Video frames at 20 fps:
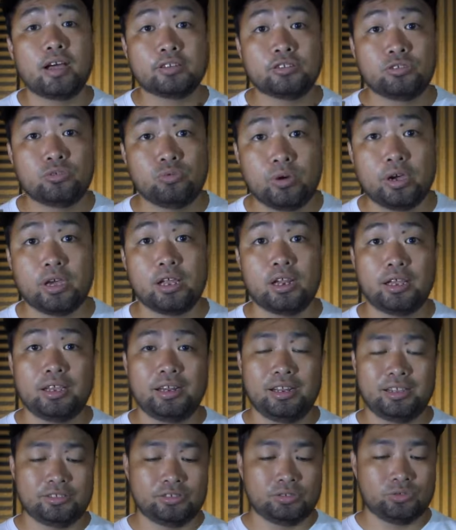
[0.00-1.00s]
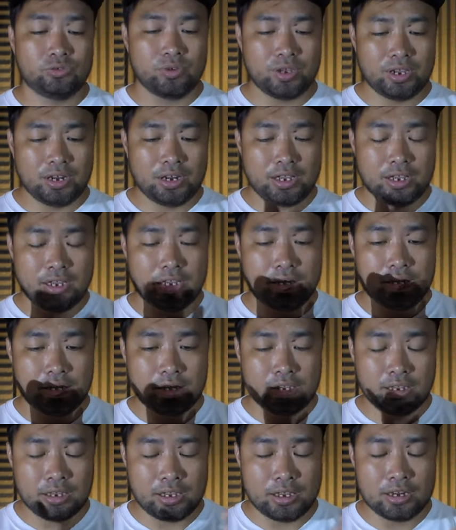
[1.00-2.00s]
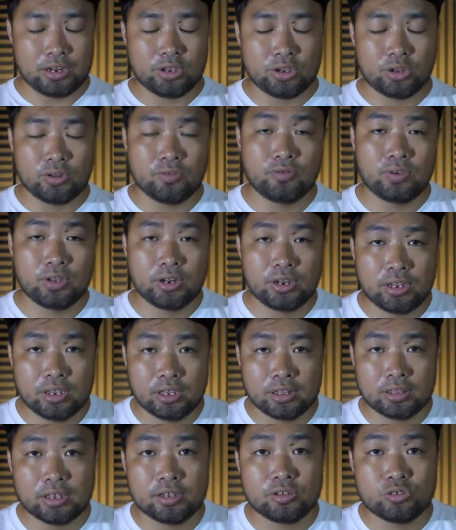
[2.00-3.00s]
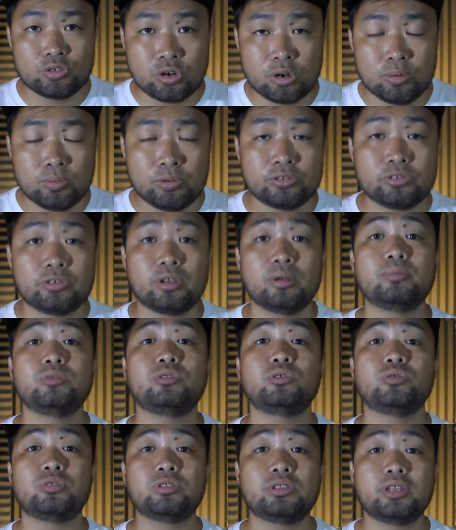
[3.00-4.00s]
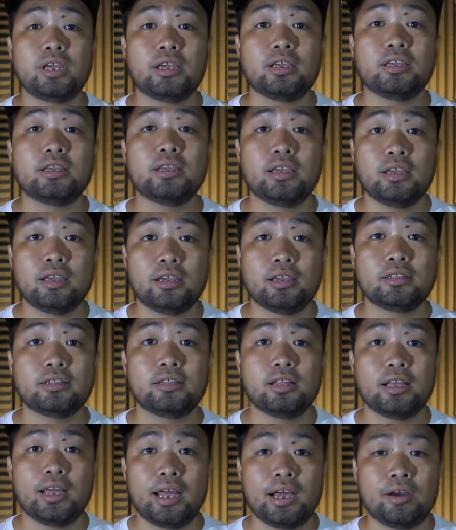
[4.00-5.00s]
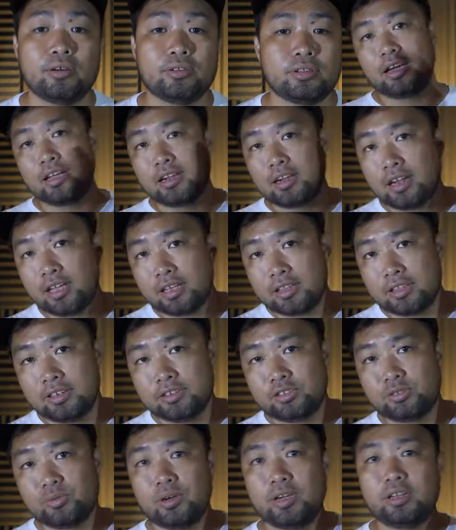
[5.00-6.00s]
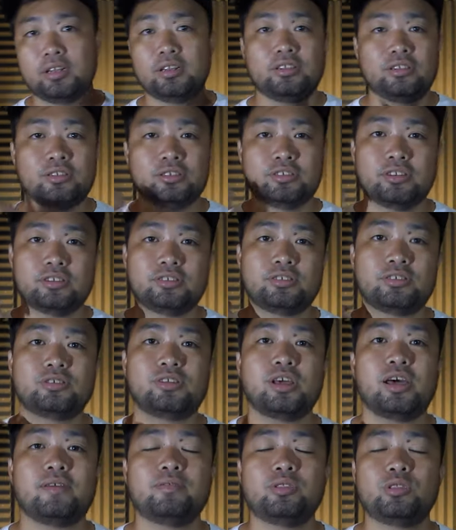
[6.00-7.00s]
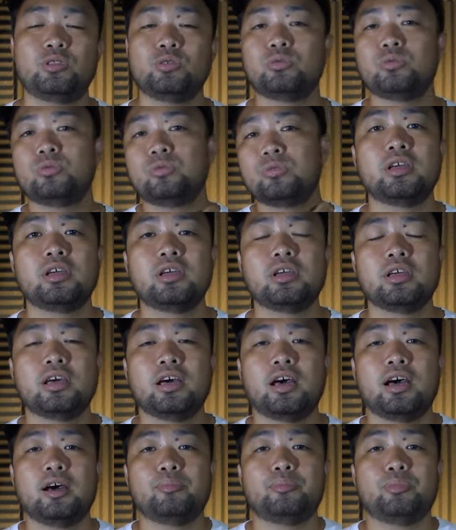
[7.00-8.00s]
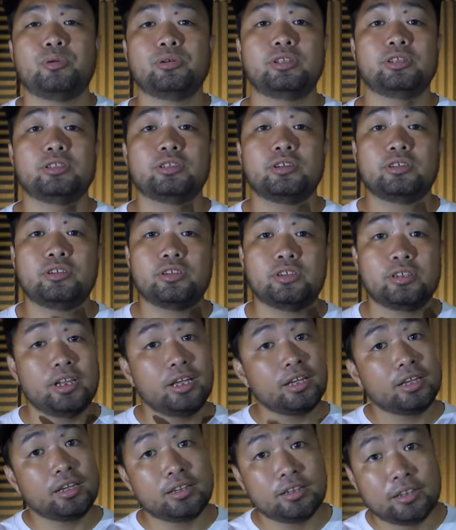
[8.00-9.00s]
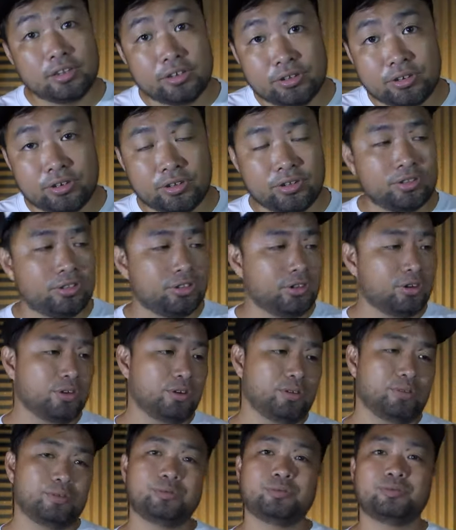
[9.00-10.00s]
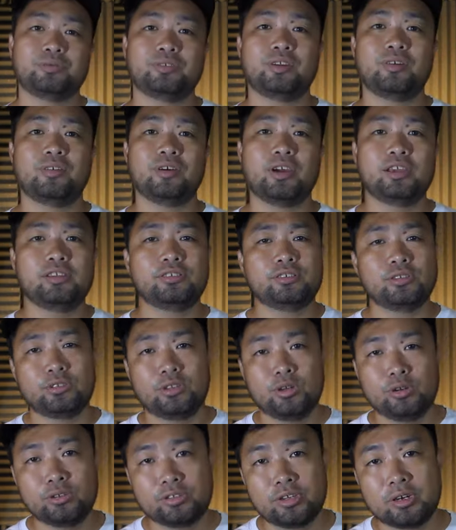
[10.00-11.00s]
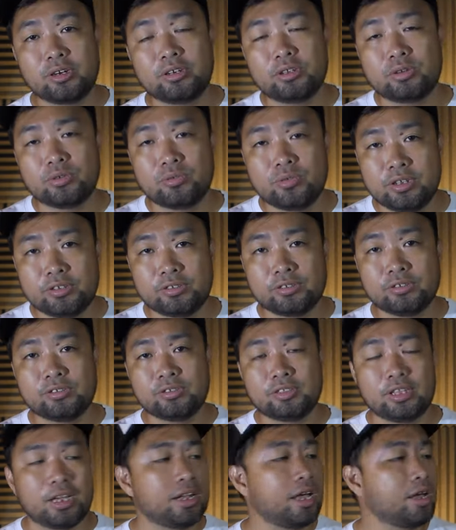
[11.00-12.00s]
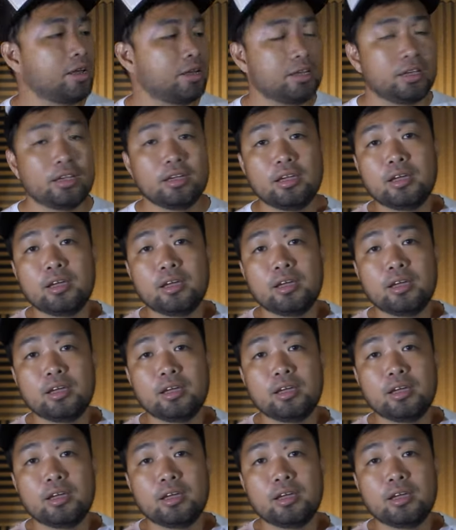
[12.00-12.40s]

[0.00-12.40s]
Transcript: as well. And it's really inconvenient and troublesome to take it out. And like this one, you'll just have to uh, put it on your neck and then you're good to go. Okay, so those are the reasons that I